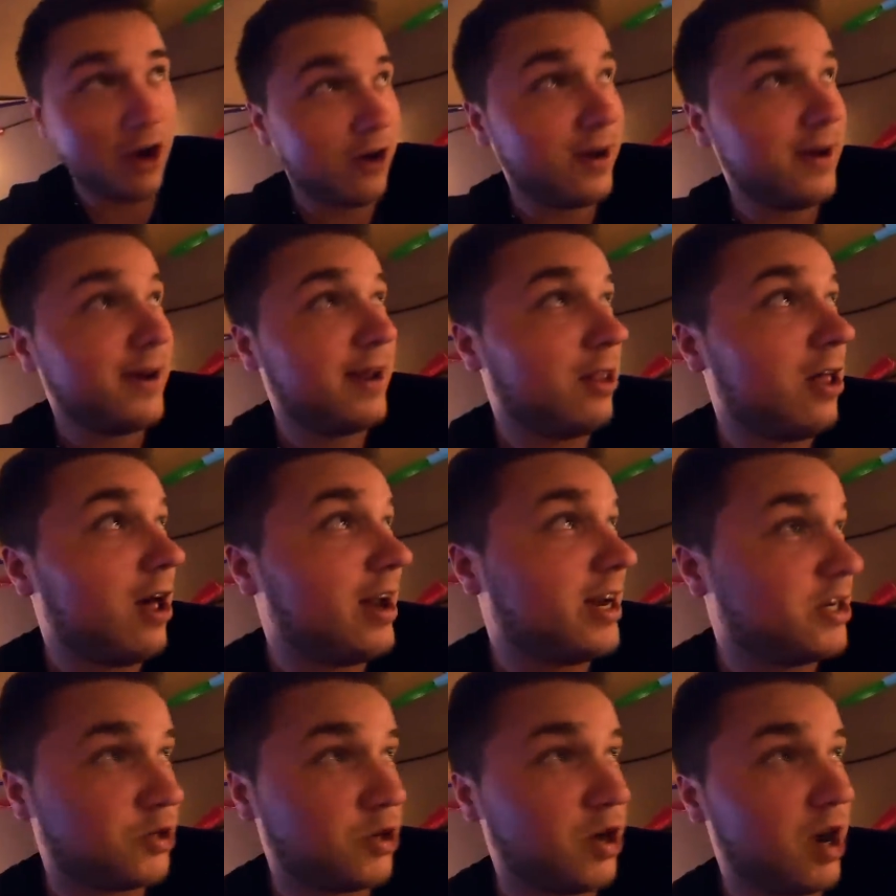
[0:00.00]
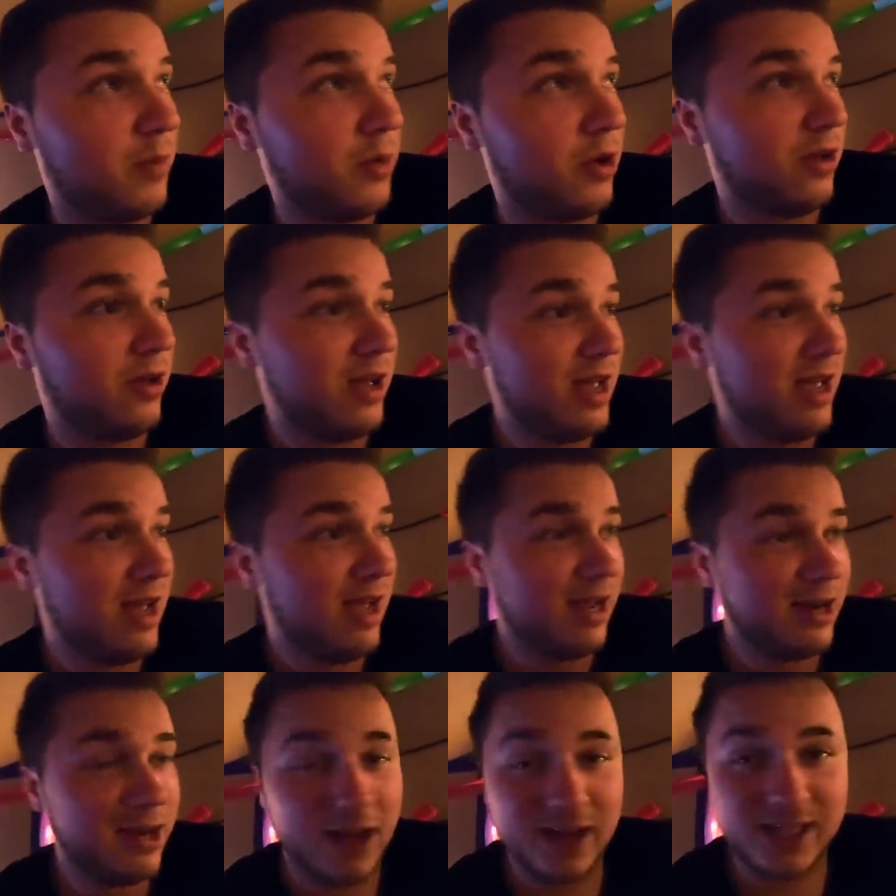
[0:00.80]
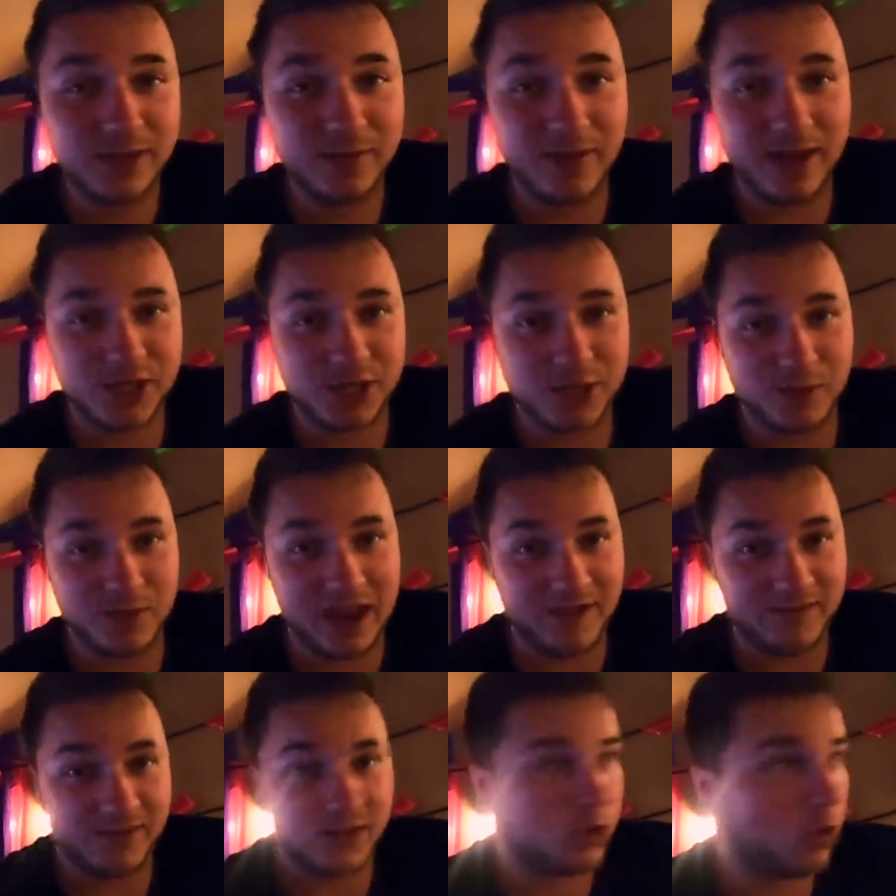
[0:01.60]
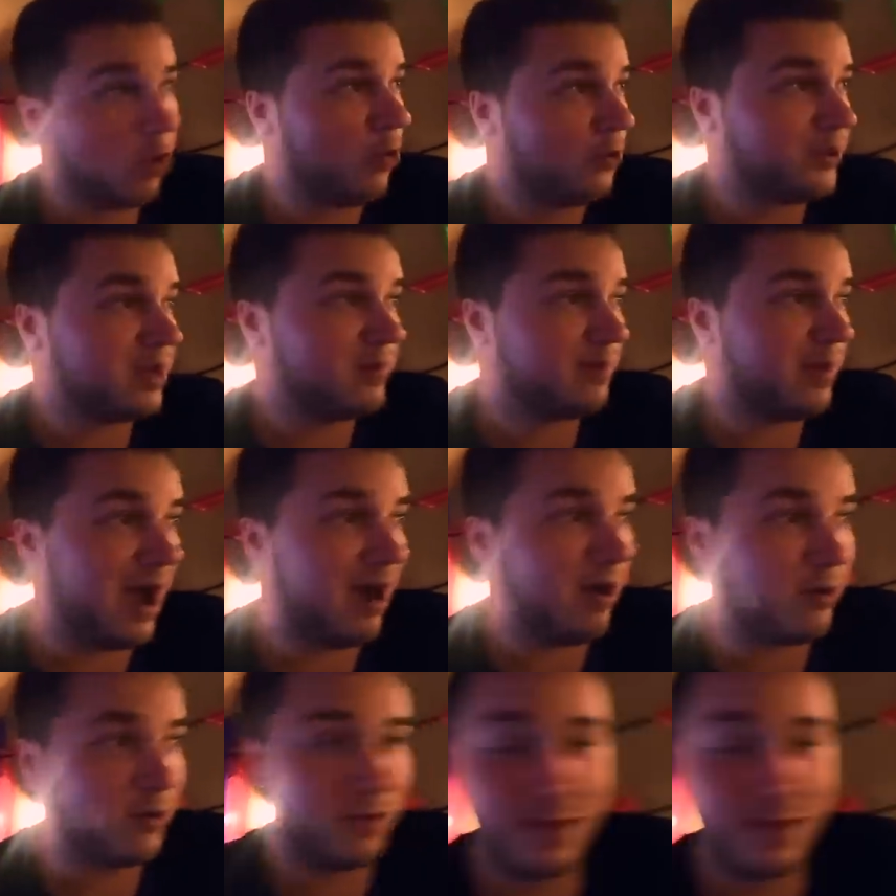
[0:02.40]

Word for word: are in a lot of trouble. Not to mention we have this whole thing powered